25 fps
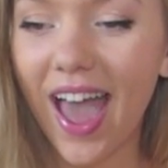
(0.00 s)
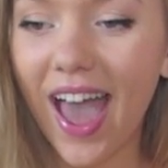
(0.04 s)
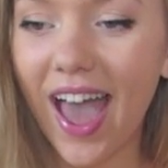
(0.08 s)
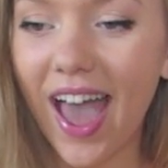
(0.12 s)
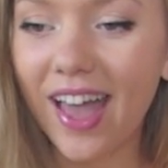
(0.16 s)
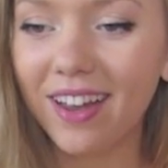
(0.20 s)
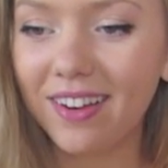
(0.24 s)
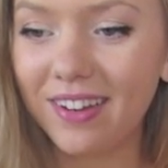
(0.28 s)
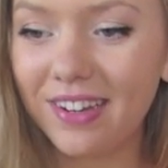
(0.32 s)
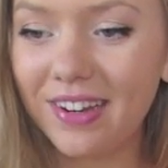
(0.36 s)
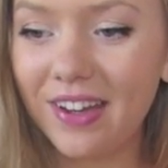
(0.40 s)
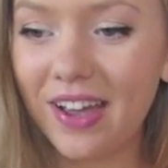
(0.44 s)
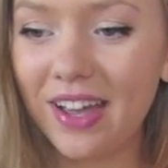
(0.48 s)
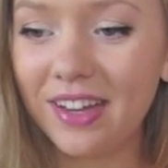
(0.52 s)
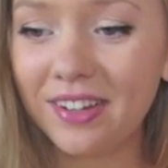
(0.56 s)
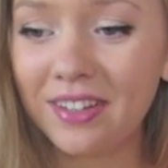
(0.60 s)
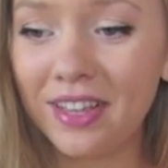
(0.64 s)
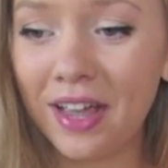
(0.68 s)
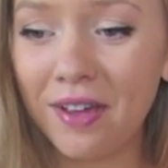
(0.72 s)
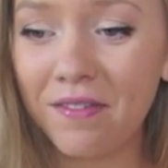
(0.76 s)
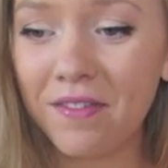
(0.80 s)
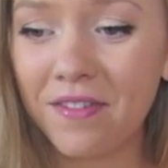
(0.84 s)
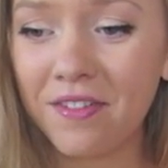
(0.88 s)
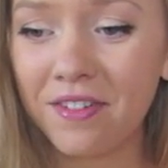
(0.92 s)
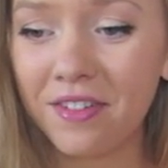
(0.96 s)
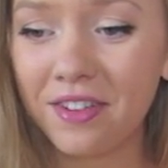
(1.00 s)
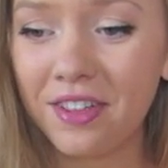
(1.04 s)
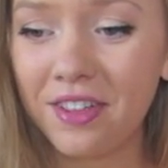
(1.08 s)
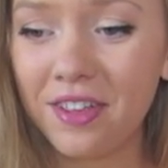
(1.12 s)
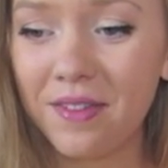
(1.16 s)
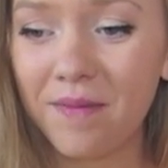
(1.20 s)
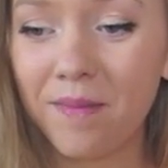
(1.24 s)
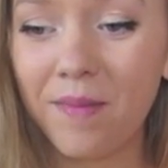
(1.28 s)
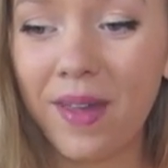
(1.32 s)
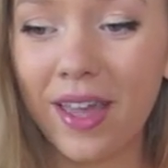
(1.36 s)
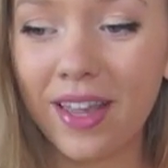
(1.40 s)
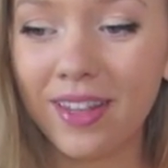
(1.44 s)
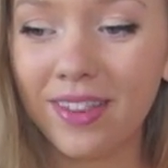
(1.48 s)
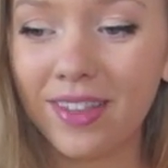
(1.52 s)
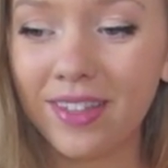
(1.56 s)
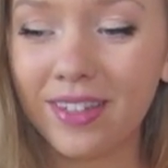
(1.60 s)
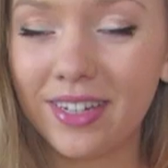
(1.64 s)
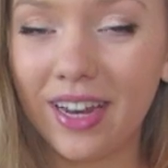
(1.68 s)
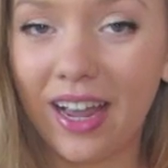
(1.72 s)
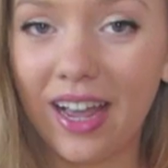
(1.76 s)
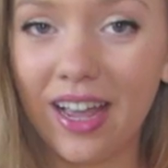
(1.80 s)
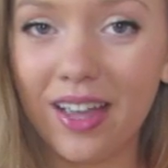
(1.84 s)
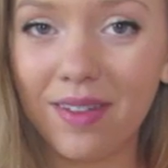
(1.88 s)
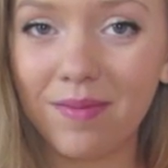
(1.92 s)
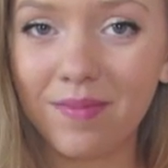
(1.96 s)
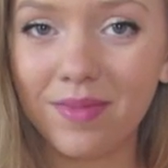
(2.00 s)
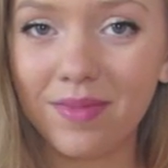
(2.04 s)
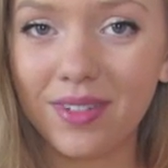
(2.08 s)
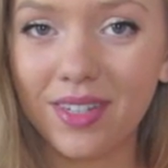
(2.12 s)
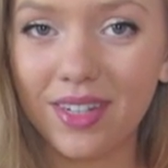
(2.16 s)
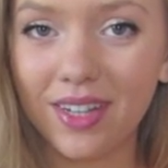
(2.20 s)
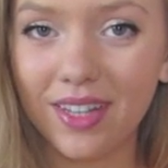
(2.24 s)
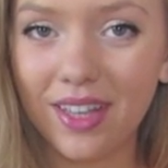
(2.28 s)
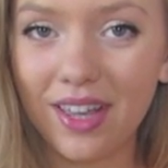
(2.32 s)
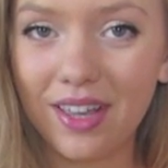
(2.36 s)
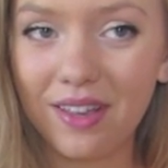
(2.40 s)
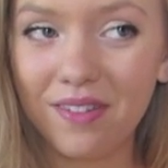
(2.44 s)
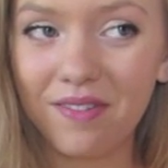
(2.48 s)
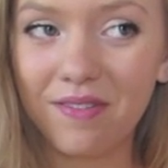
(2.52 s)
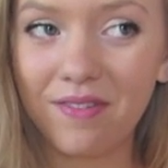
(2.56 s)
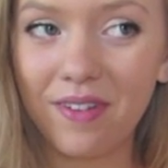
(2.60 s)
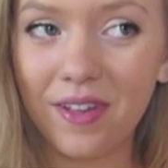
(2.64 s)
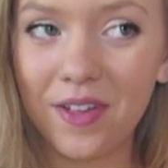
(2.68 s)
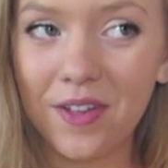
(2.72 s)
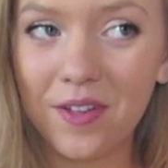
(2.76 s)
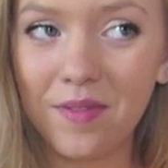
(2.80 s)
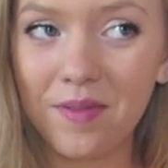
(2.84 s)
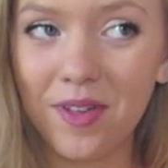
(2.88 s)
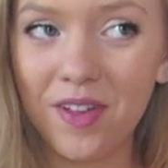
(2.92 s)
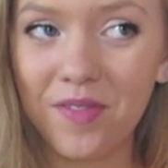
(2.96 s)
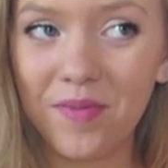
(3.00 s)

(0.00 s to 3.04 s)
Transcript: I don't know, I just haven't really made the time to like film.